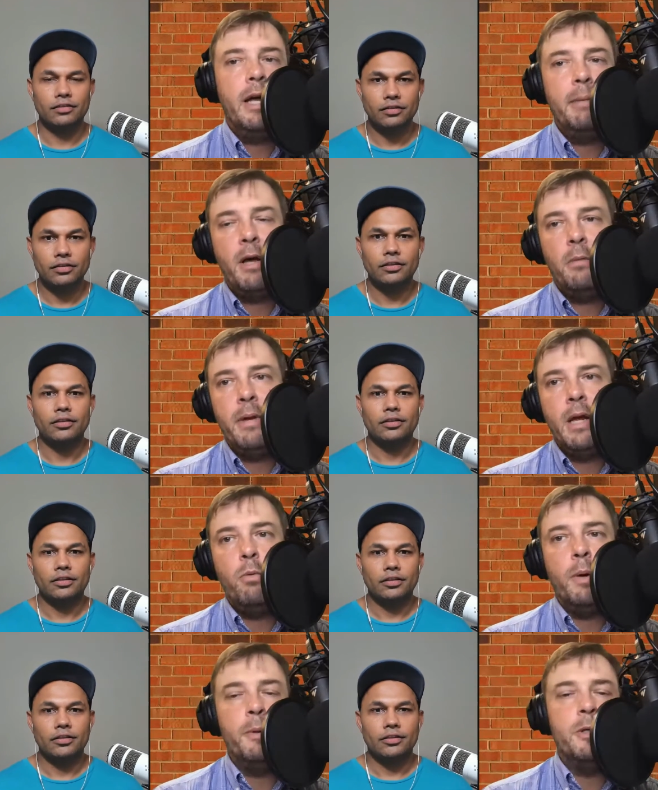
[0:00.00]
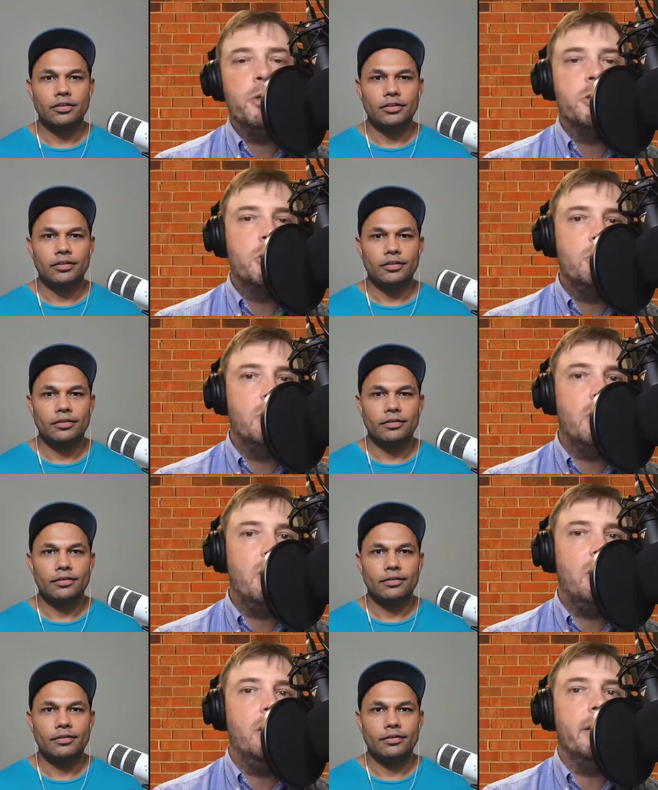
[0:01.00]
Speaker 1: email me, we would do a Zoom
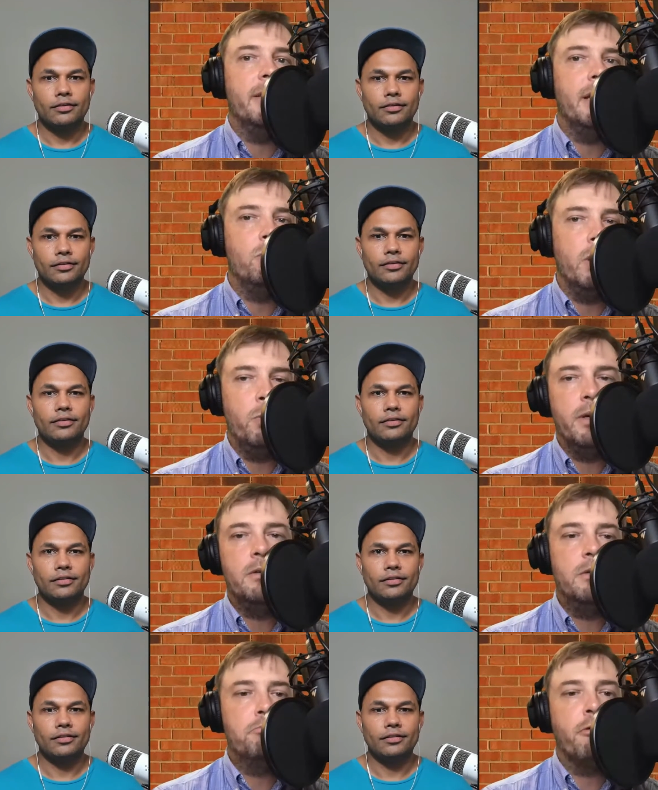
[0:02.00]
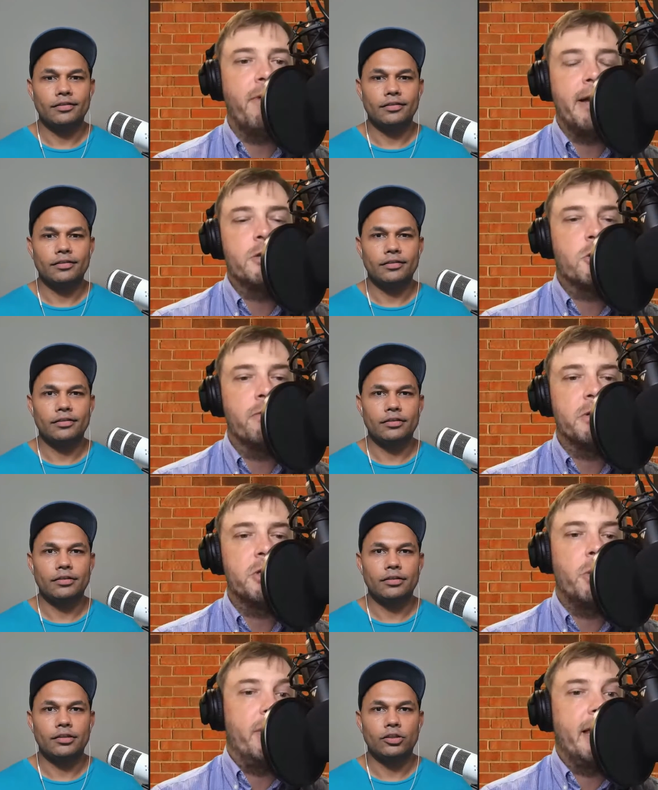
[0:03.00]
call, and then we would provide a service
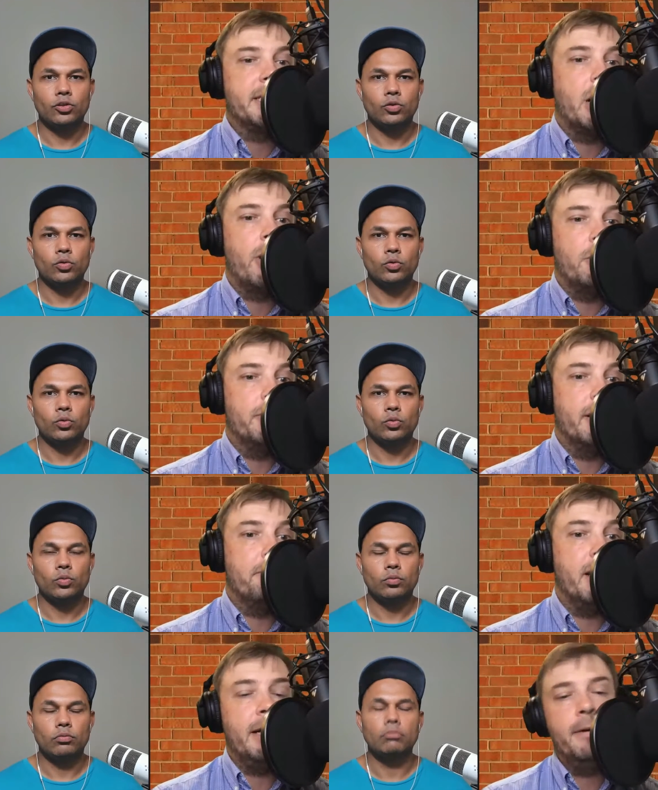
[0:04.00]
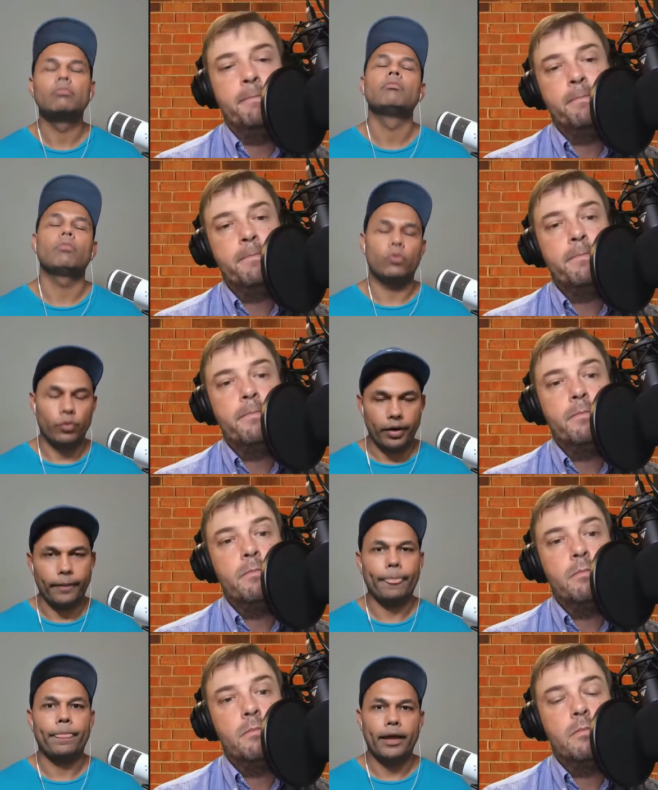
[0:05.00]
to you, and that's how I would get paid. Right.
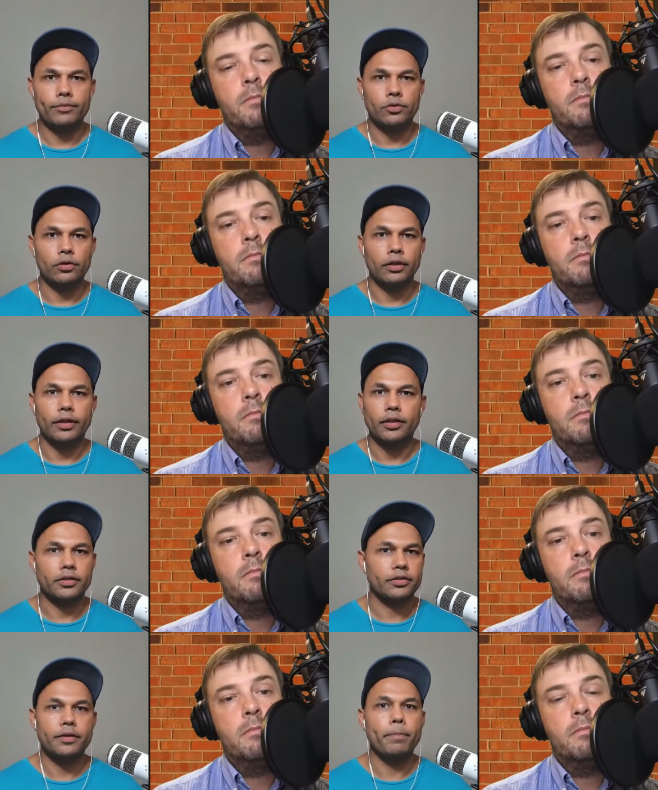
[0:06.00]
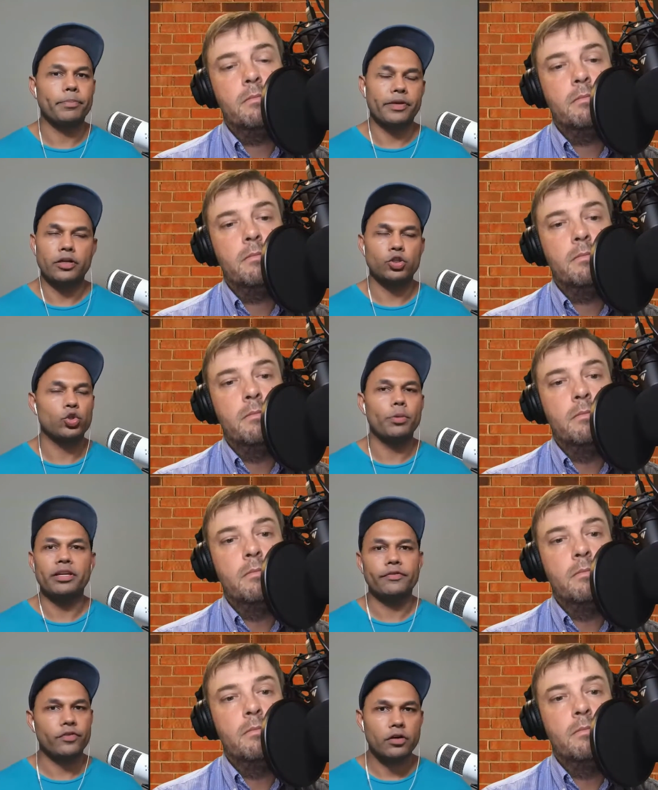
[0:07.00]
Speaker 2: Absolutely. Yeah, the, the, there are so many
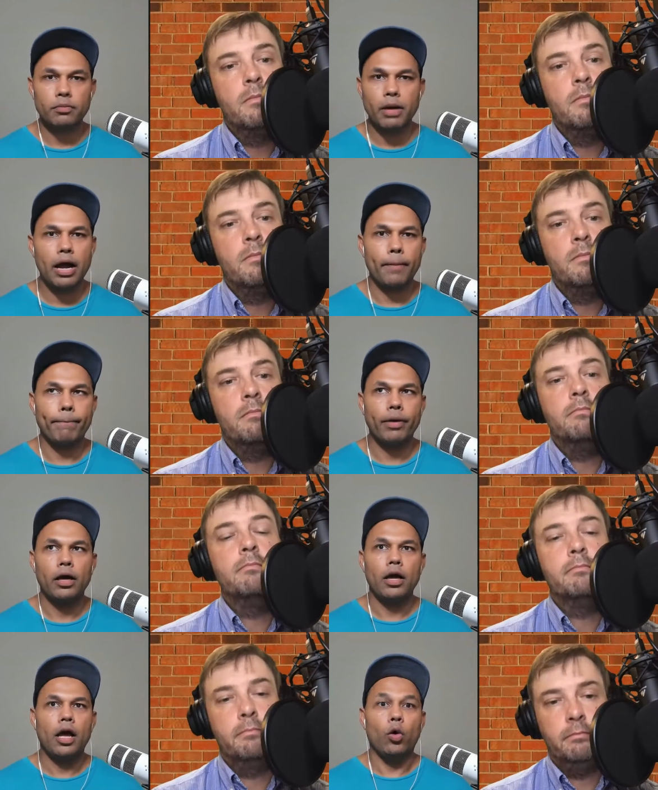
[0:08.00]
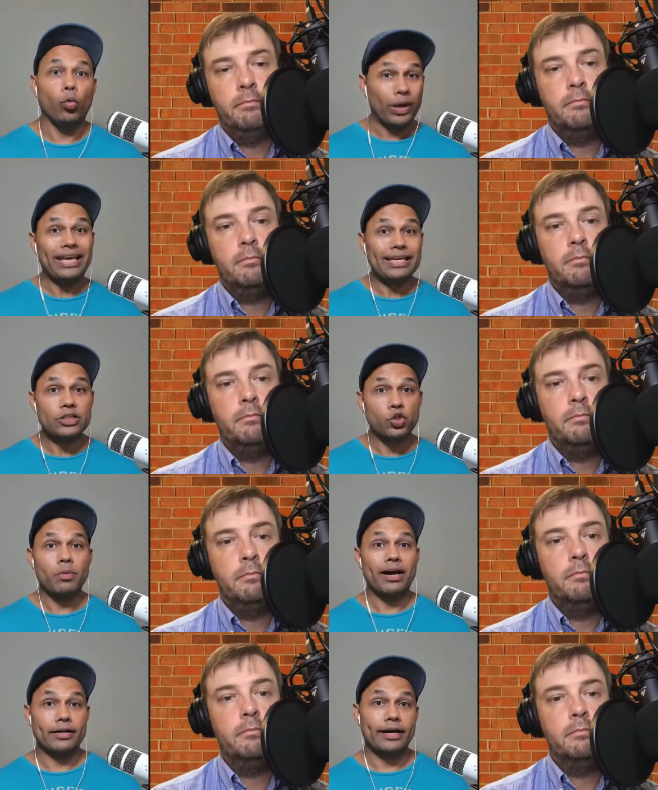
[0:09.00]
different uh, ways to
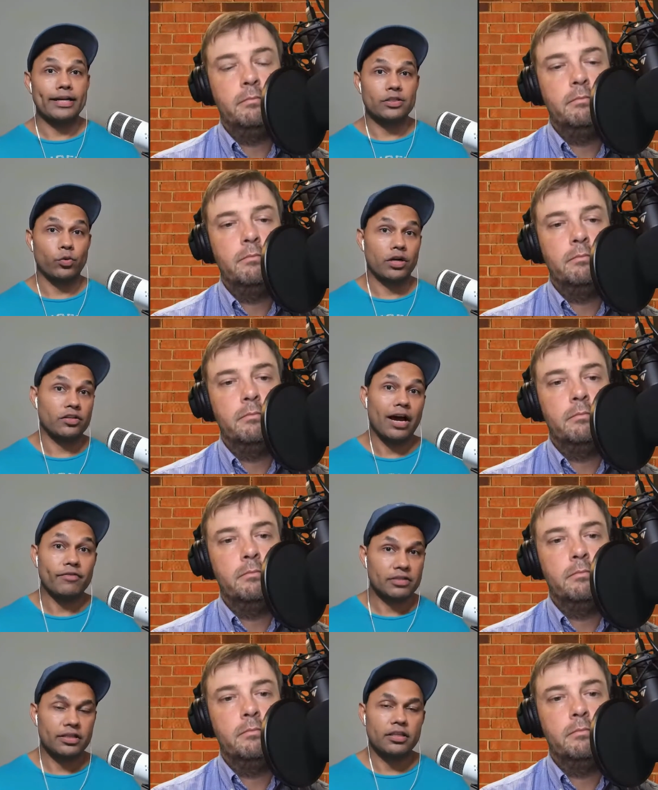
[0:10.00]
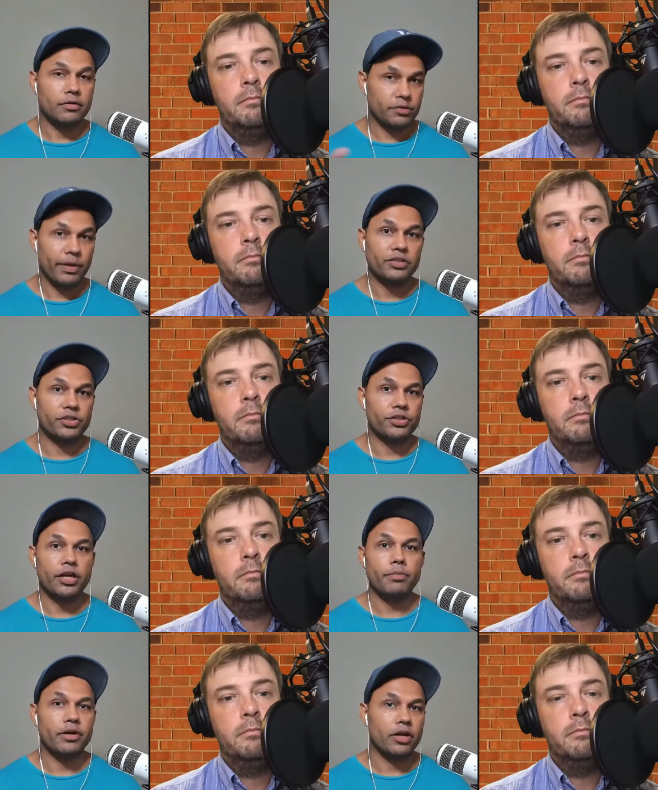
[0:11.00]
monetize. The one, obviously, the sponsorship.